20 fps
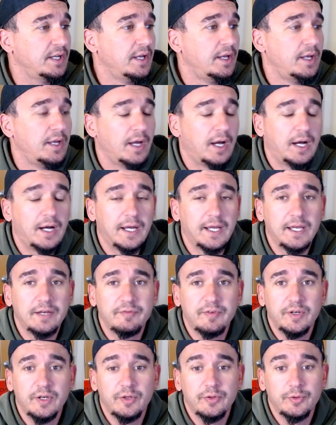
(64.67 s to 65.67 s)
I have
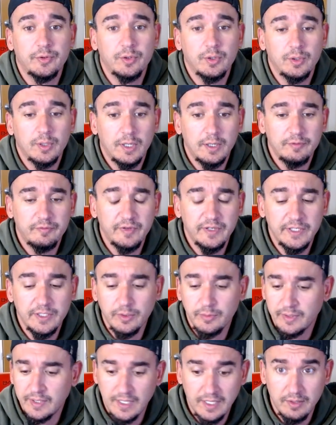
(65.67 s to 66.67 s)
another video
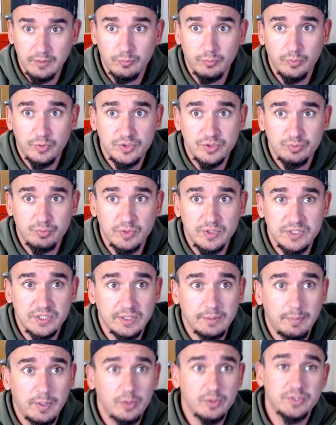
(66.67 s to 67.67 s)
that was recently
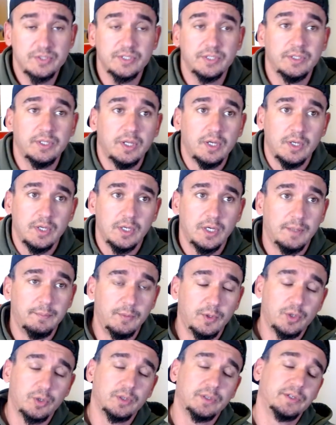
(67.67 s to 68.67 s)
posted
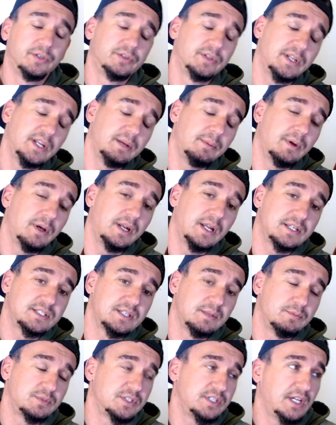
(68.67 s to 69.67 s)
earlier today about
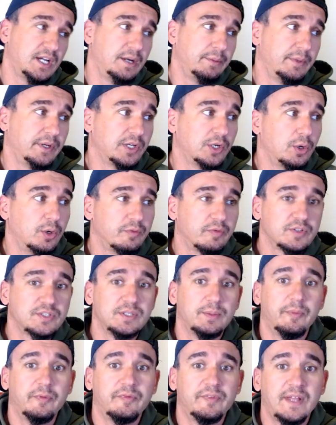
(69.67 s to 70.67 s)
SMCI. I'm going to go over some
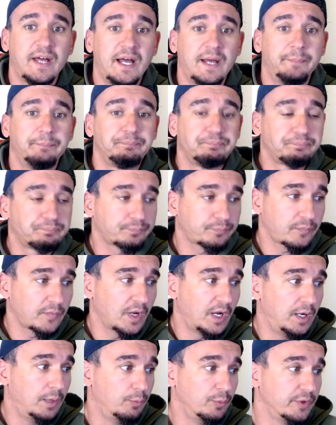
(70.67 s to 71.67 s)
of that
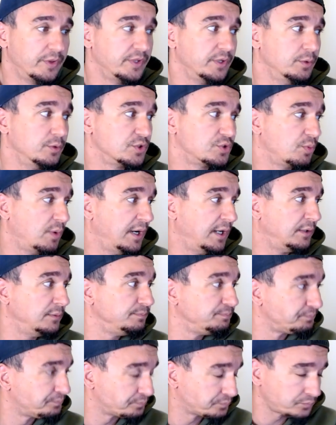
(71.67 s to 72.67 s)
problem with you as well.
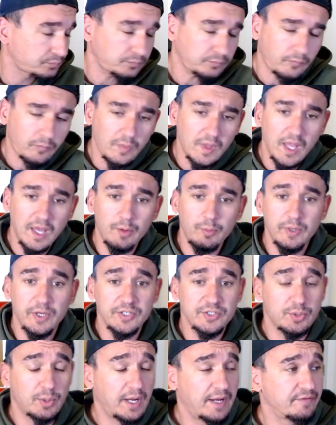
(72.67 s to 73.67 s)
And we
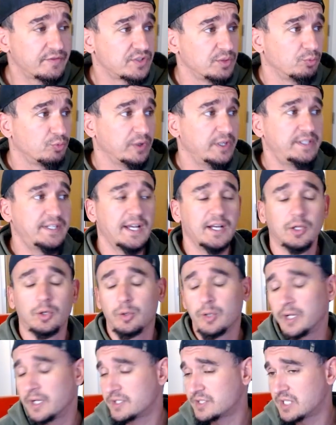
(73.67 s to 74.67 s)
also have some retail
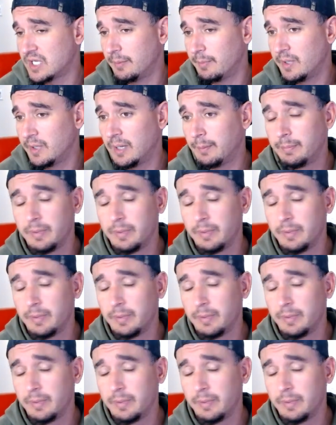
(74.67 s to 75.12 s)
earnings coming up.